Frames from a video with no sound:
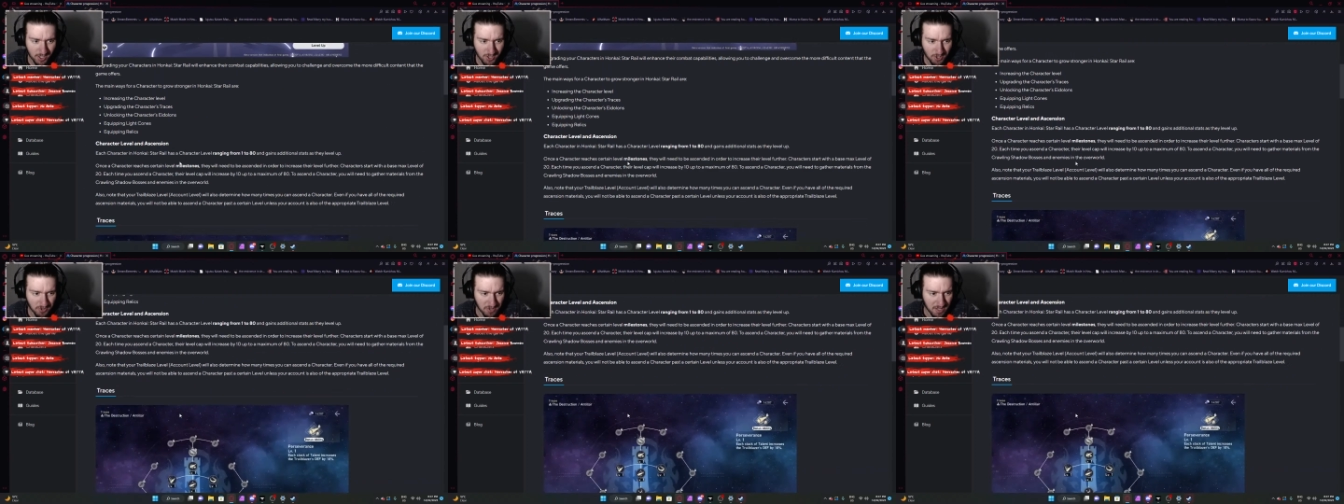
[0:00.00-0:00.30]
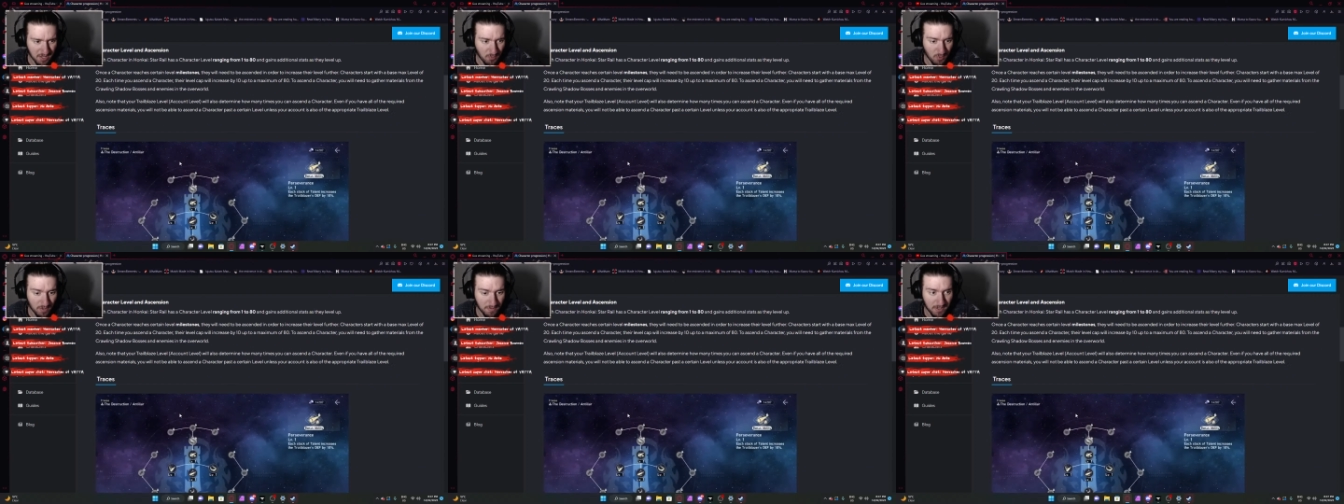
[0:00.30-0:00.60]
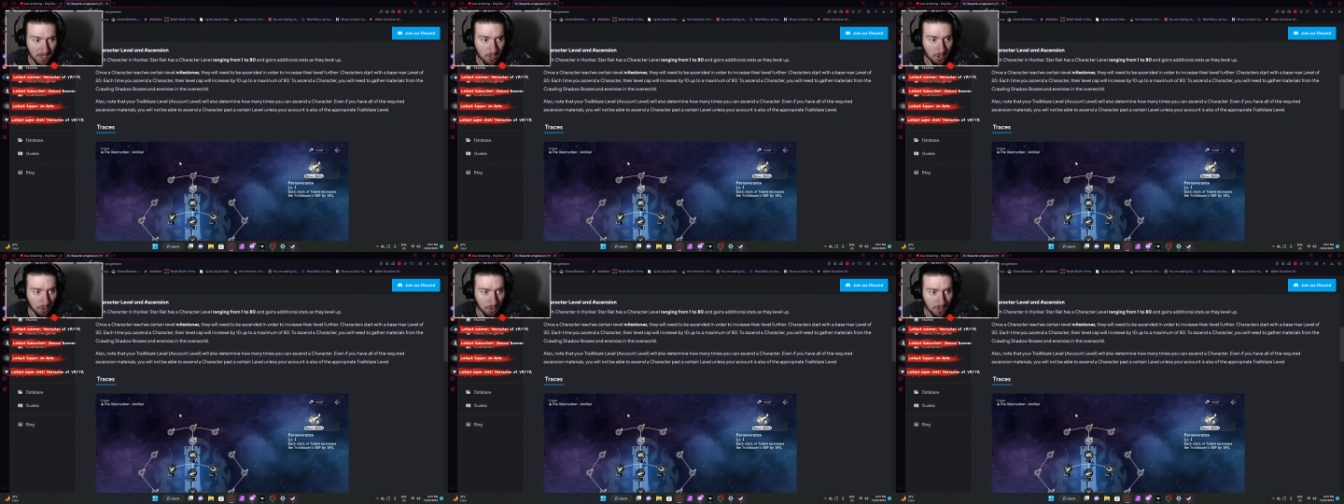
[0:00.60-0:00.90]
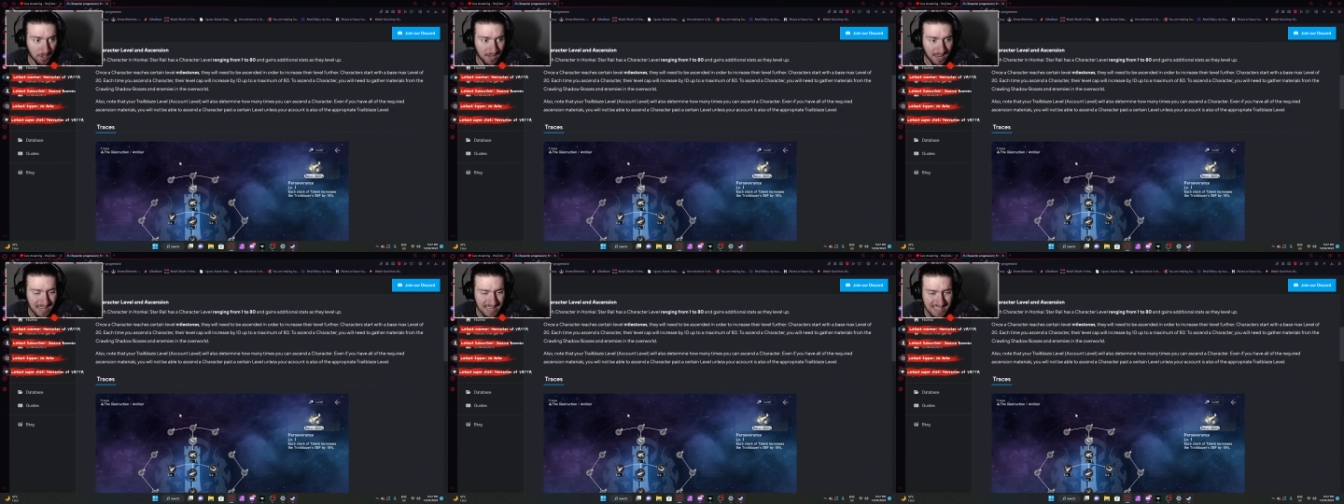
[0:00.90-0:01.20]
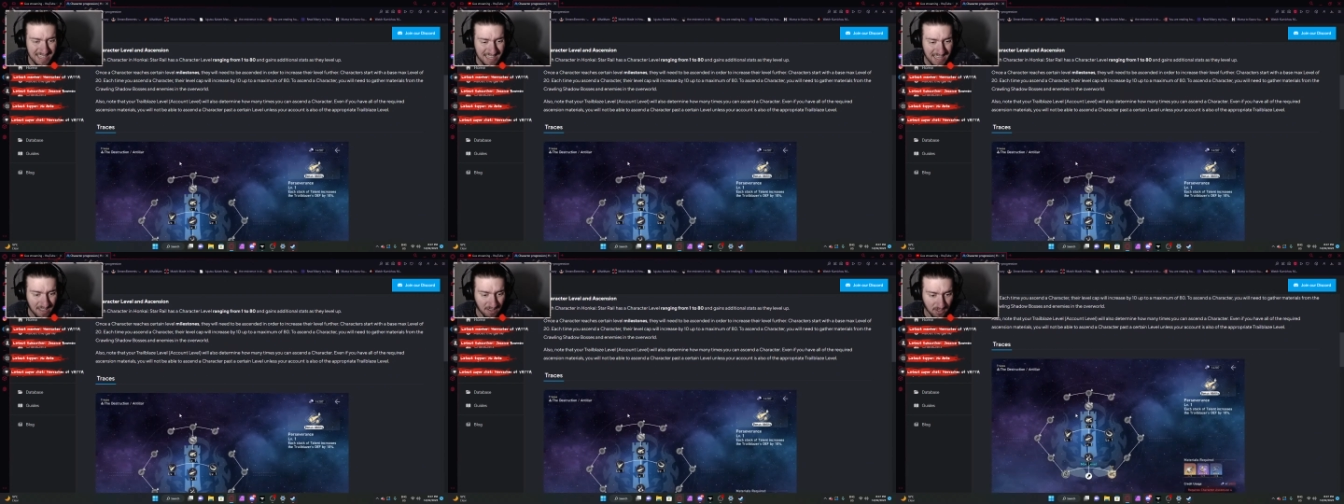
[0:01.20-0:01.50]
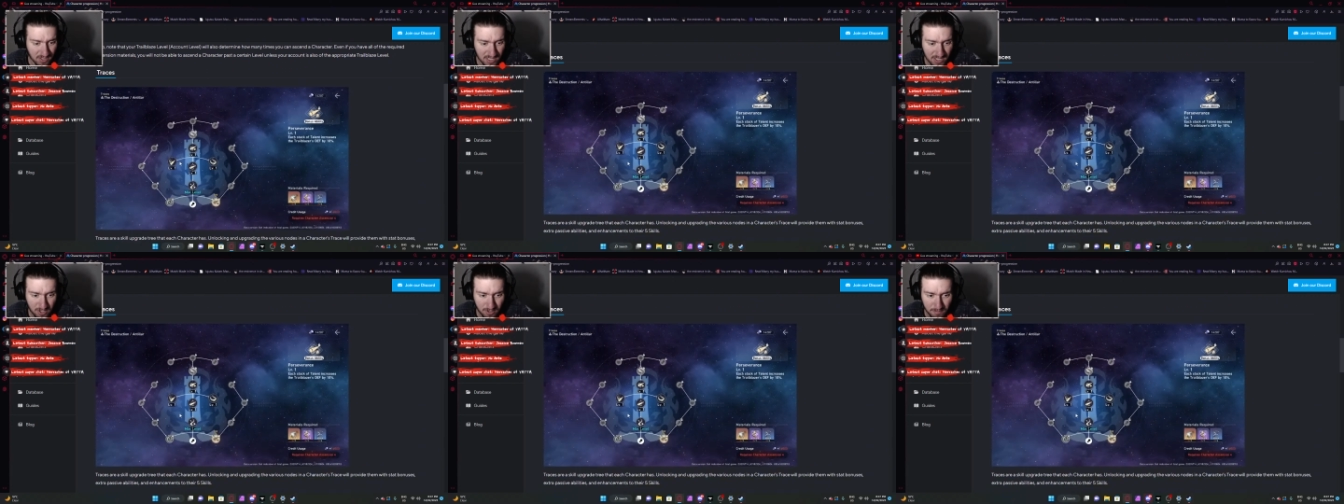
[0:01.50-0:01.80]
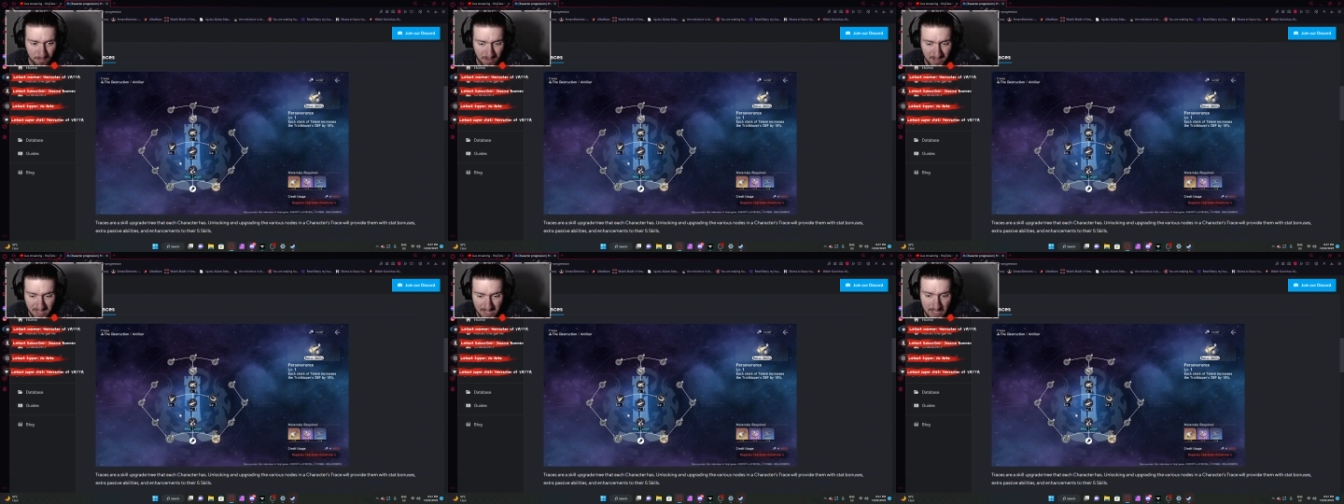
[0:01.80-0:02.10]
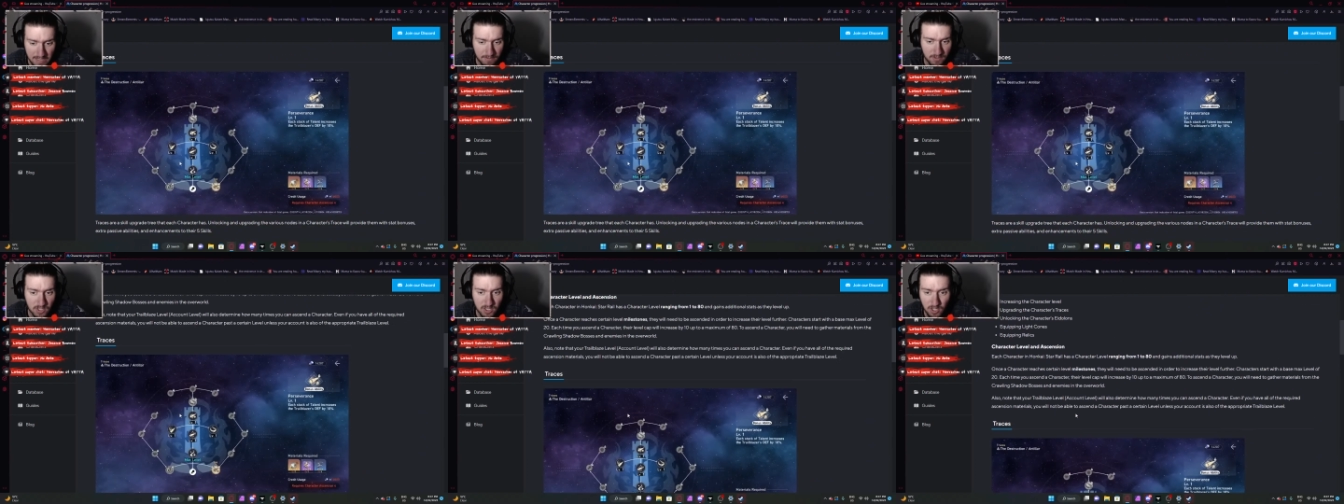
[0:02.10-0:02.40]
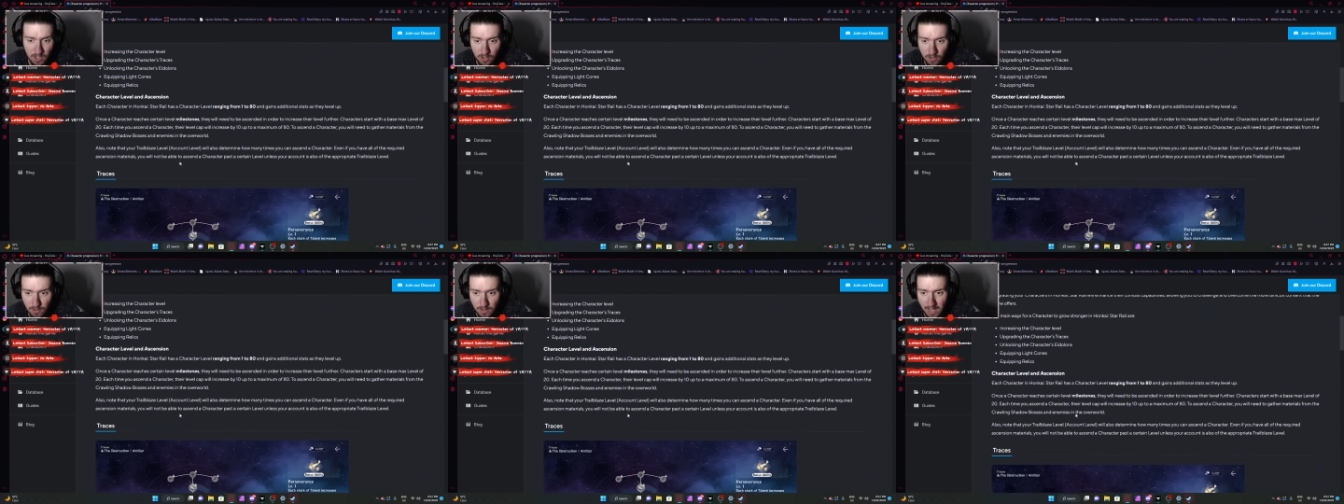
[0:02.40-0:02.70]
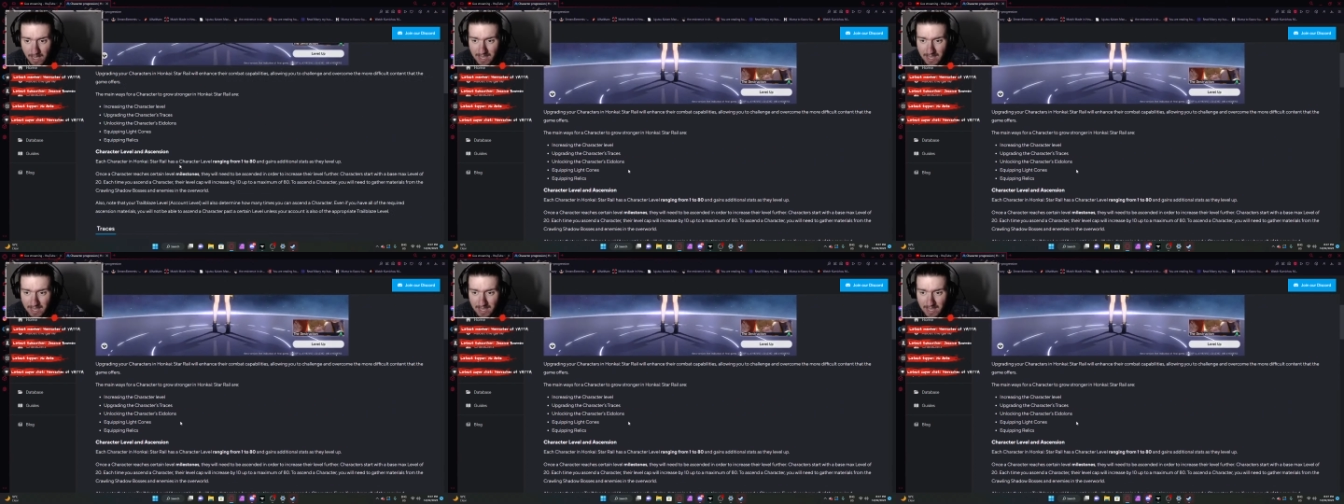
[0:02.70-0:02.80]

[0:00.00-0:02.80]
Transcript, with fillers: I don't think they would have included anything else. I don't believe so.